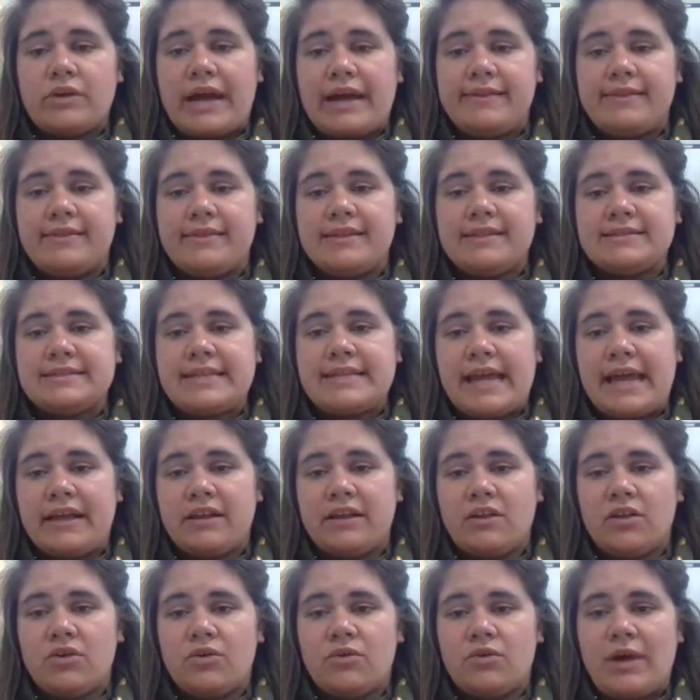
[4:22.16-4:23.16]
and this
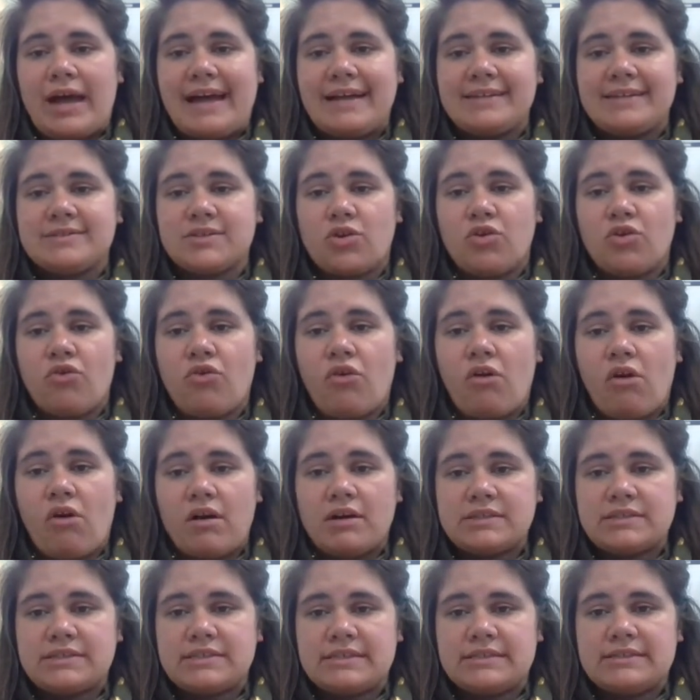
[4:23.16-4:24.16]
halo has a
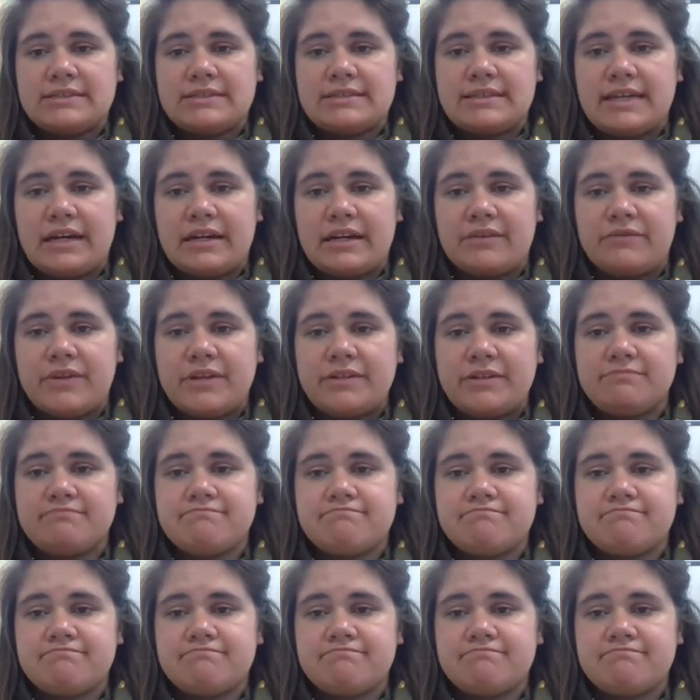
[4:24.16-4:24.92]
cross inside of it.